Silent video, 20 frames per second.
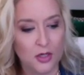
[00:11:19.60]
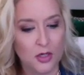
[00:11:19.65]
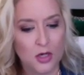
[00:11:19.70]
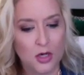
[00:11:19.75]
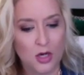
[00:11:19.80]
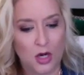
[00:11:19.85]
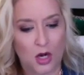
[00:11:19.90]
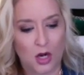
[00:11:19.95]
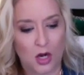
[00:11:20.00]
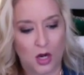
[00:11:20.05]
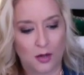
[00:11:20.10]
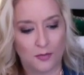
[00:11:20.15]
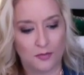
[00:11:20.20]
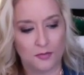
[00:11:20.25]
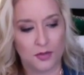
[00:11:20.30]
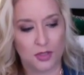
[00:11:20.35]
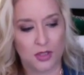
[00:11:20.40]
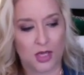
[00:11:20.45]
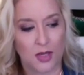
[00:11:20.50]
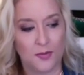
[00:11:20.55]
um,
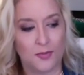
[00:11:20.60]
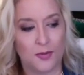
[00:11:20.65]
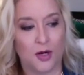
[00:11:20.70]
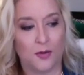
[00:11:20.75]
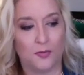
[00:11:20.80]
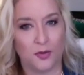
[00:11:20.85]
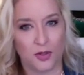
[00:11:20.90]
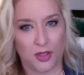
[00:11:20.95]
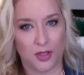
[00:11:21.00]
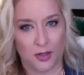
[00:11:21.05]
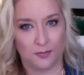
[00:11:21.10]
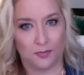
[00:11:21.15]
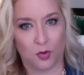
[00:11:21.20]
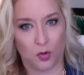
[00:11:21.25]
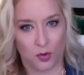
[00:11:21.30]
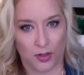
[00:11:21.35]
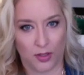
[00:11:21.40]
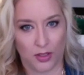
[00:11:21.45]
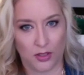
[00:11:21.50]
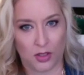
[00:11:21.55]
yeah. keeping up with the
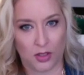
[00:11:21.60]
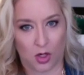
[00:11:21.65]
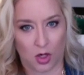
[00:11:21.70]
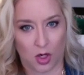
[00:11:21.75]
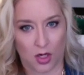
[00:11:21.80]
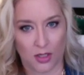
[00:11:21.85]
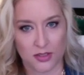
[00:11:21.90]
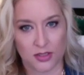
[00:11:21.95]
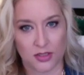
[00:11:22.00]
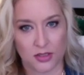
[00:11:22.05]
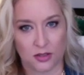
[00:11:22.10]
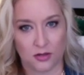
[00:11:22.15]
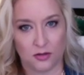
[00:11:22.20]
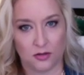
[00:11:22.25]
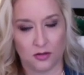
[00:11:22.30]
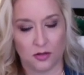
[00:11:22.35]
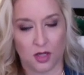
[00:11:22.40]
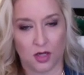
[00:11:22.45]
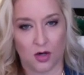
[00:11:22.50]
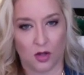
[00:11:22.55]
employee costs
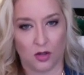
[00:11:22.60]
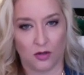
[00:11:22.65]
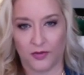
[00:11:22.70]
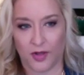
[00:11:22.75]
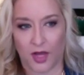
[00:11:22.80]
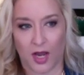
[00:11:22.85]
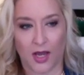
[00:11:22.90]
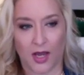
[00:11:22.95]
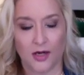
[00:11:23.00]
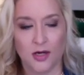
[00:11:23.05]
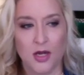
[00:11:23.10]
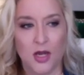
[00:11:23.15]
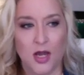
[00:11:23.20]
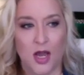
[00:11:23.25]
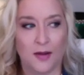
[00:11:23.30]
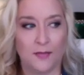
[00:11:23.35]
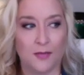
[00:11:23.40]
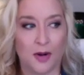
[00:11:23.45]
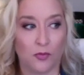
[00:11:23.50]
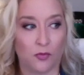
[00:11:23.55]
and and all of that
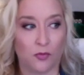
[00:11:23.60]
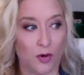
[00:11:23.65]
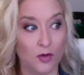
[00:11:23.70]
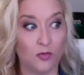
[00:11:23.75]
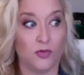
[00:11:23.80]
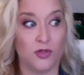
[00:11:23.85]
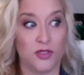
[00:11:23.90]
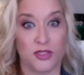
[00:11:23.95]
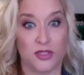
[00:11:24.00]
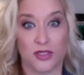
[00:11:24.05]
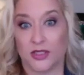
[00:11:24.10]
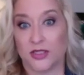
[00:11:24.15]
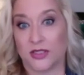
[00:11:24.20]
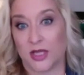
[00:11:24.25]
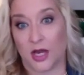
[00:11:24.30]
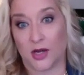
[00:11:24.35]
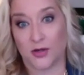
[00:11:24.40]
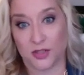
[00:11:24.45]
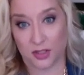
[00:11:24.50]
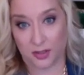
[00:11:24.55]
and my rent was
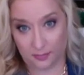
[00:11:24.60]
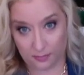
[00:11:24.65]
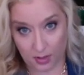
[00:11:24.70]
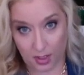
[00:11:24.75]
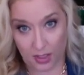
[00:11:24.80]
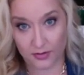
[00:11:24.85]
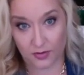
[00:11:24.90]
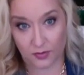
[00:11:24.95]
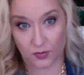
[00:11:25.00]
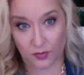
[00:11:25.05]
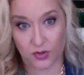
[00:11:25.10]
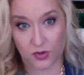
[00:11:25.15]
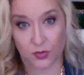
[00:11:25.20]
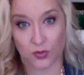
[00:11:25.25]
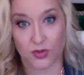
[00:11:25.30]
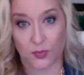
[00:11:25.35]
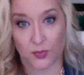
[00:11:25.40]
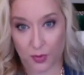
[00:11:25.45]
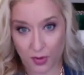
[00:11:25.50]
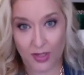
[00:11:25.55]
6000 a month which
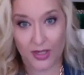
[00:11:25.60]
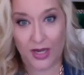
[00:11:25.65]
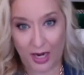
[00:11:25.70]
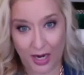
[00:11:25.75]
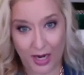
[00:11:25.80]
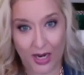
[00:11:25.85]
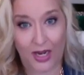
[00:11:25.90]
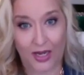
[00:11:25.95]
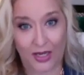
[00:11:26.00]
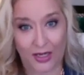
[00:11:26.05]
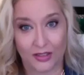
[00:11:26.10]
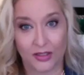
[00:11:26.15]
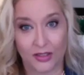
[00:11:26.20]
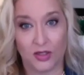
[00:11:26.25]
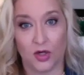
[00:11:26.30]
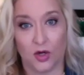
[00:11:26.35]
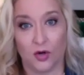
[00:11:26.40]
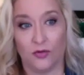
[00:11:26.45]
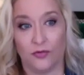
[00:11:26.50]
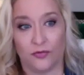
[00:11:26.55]
was pretty high you
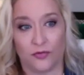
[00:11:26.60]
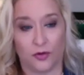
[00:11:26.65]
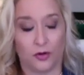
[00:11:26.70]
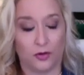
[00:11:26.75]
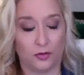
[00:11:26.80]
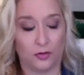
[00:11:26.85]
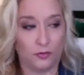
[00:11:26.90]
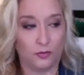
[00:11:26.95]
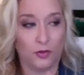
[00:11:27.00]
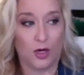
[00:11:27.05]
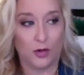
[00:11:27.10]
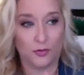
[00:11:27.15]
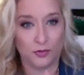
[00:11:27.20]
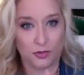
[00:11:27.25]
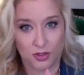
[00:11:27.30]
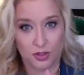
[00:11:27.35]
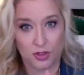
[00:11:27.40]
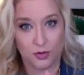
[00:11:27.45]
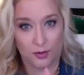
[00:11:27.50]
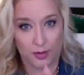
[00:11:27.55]
know wow, for yeah. what i was
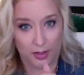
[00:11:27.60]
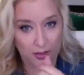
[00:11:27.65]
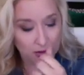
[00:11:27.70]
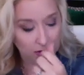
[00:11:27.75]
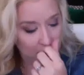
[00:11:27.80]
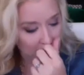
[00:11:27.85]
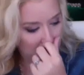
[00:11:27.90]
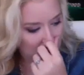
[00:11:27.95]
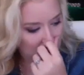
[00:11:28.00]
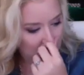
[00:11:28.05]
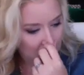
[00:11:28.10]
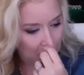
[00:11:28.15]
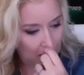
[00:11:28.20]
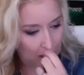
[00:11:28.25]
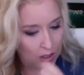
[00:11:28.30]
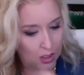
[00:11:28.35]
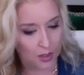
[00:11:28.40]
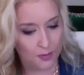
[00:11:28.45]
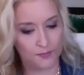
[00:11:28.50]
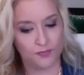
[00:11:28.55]
doing yeah
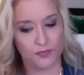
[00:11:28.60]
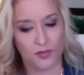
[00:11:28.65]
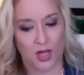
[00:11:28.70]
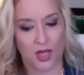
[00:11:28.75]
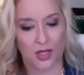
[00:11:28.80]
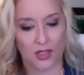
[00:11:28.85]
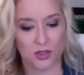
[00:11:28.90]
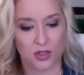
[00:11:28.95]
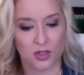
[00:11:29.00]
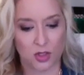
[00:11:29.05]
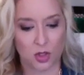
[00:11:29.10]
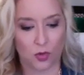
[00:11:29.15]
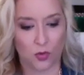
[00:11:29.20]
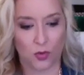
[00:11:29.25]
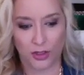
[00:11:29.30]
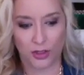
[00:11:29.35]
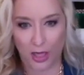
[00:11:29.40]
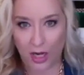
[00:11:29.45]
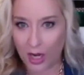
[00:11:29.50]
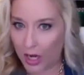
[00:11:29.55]
uh, and so
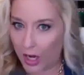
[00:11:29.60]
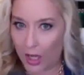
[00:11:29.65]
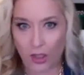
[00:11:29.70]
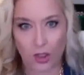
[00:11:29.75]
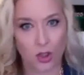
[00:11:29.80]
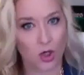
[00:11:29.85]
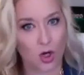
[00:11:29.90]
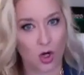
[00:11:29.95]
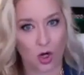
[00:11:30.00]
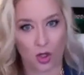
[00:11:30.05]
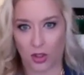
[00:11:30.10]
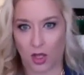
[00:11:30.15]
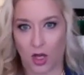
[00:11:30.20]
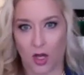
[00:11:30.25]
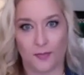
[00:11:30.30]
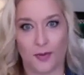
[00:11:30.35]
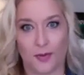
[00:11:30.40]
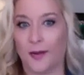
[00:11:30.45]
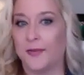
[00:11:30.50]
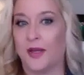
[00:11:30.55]
when you add it all
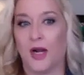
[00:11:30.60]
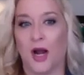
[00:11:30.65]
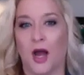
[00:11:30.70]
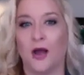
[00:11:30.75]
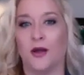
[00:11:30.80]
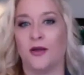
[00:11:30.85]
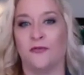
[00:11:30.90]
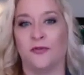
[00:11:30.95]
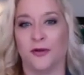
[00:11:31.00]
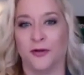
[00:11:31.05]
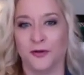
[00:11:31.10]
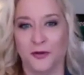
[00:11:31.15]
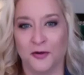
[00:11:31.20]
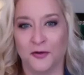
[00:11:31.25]
up i mean i even